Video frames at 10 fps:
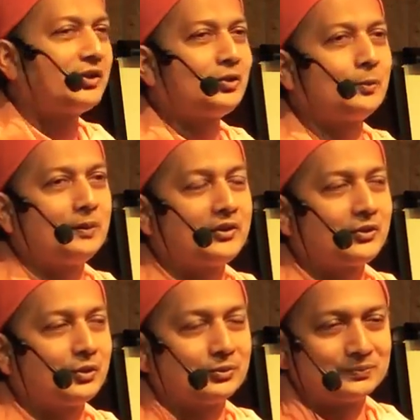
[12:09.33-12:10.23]
2 plus
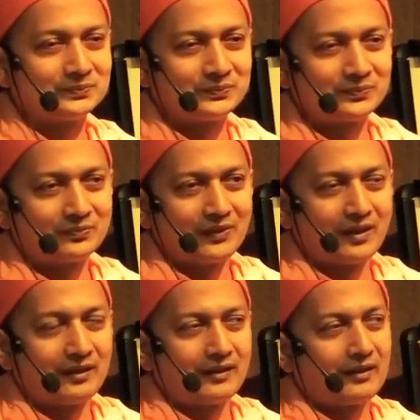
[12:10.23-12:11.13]
2?
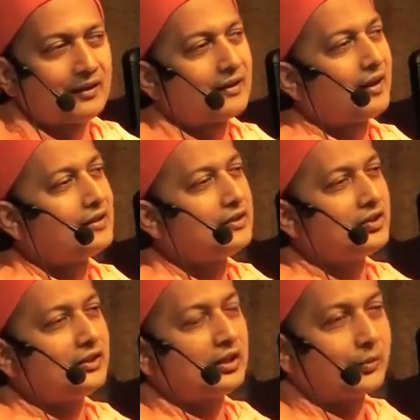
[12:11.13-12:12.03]
And the
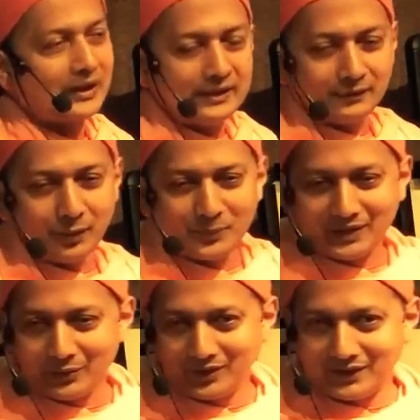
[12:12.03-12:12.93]
engineer quickly whips
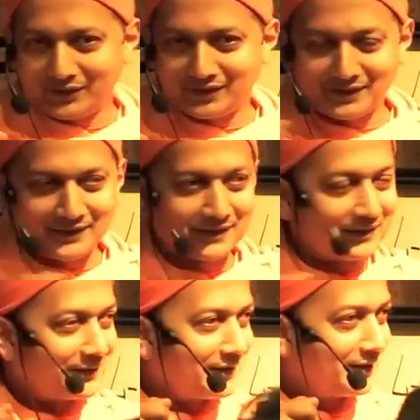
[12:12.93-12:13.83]
out his
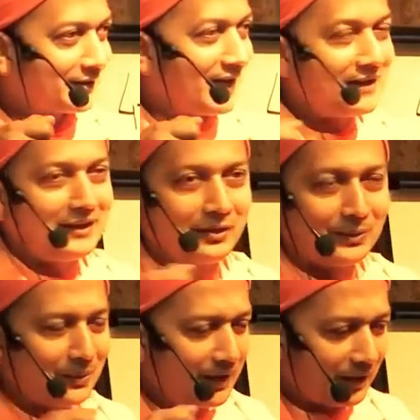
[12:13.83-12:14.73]
sliding
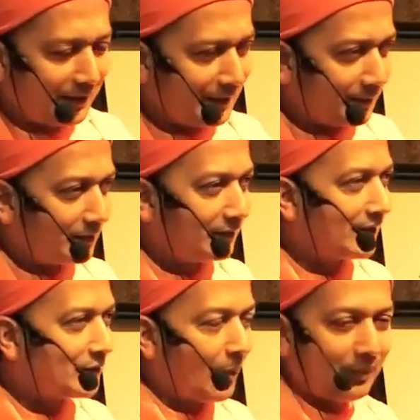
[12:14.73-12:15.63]
rule, and he does
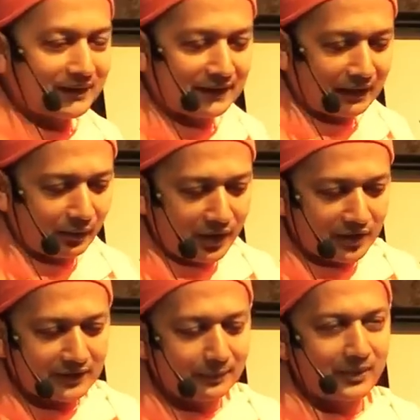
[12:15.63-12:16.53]
complex
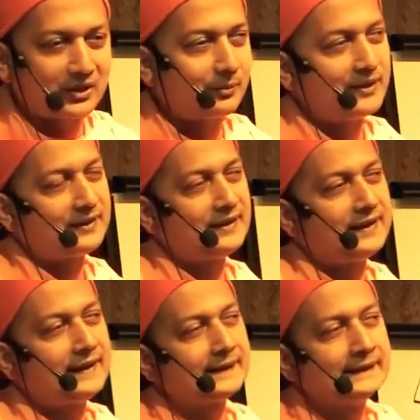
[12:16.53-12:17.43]
calculations and measurements. He says